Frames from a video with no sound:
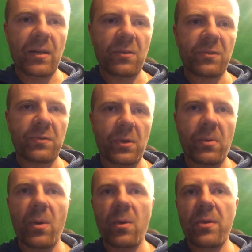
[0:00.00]
allows for
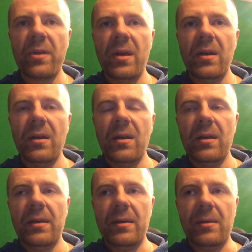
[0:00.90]
growth
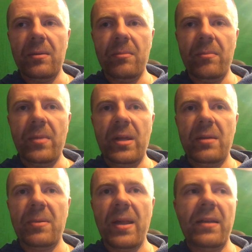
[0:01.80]
um,
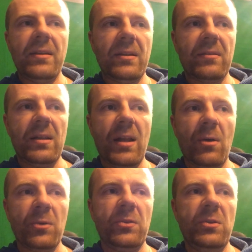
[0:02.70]
and a plan that
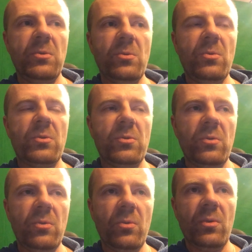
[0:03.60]
allows you
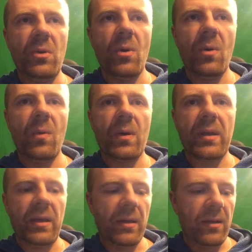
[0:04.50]
to know
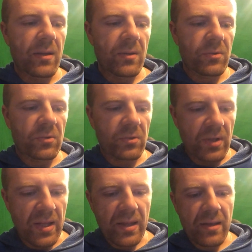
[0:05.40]
okay
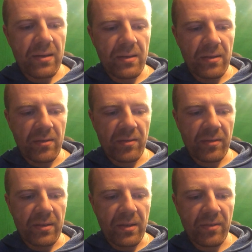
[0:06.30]
today
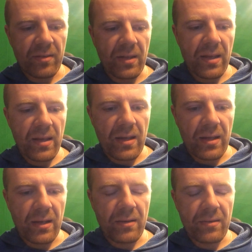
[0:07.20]
is this day
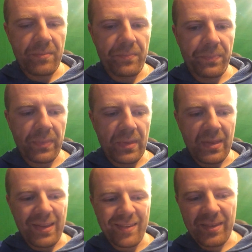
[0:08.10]
and
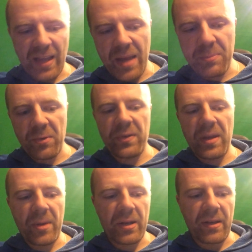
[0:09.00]
this type of
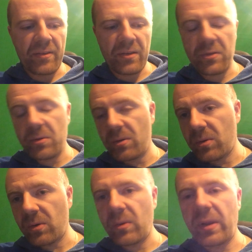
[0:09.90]
game at least if you
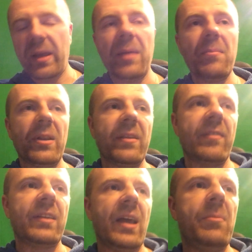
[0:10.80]
don't know the game but
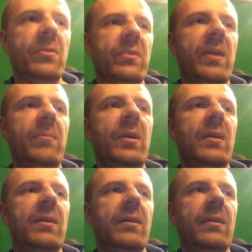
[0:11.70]
this type of game
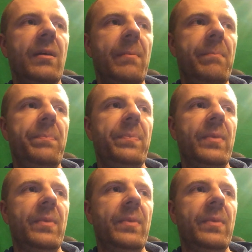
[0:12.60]
um,